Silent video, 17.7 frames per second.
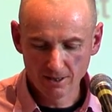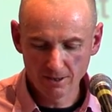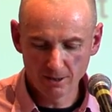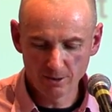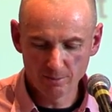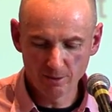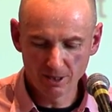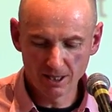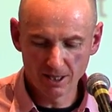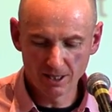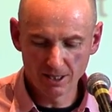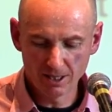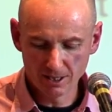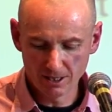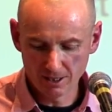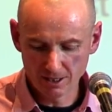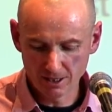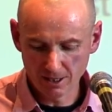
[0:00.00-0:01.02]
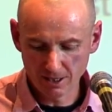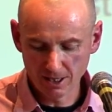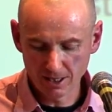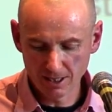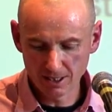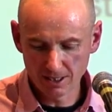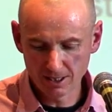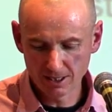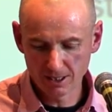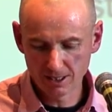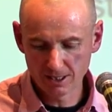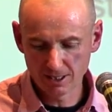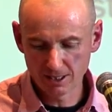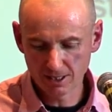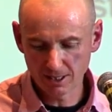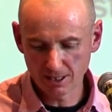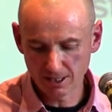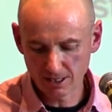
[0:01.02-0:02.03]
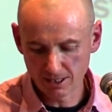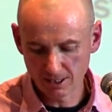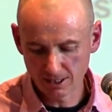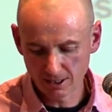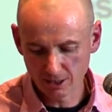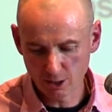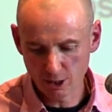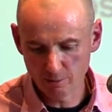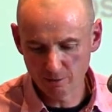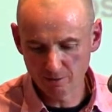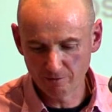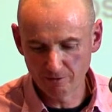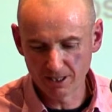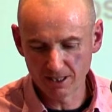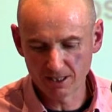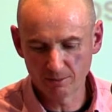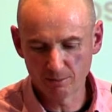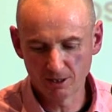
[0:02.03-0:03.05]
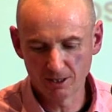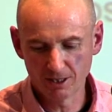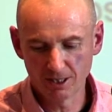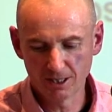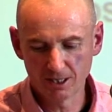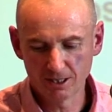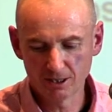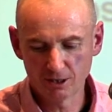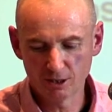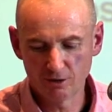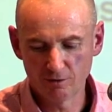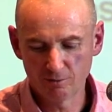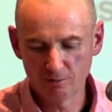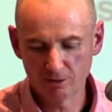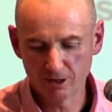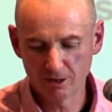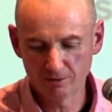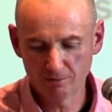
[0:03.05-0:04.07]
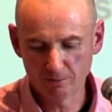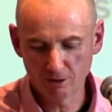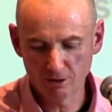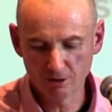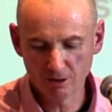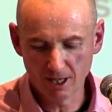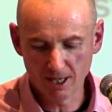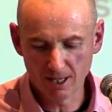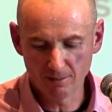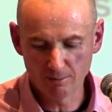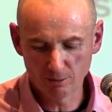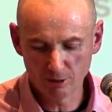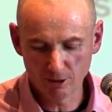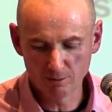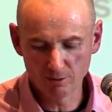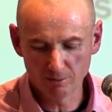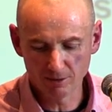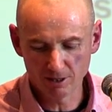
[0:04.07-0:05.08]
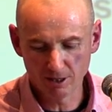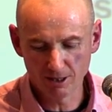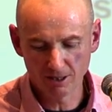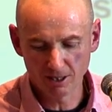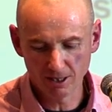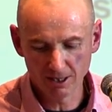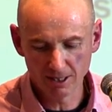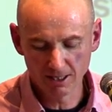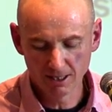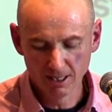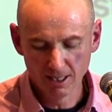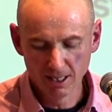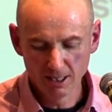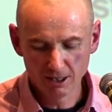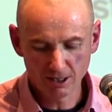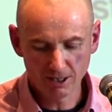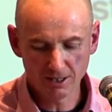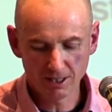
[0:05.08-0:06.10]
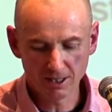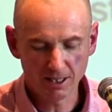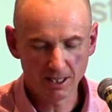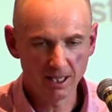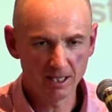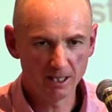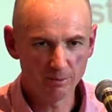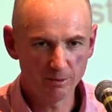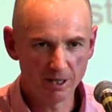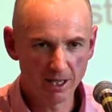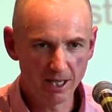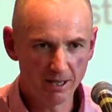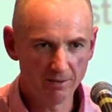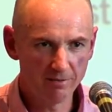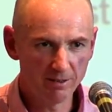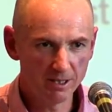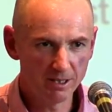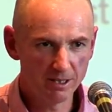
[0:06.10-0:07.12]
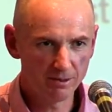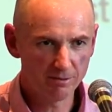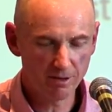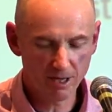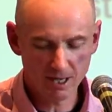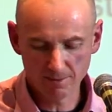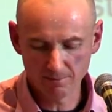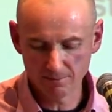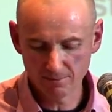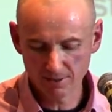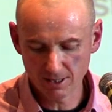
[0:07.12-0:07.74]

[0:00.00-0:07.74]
There'd be, I guess, scope and flexibility to solve problems locally. So I think Canterbury have this, right?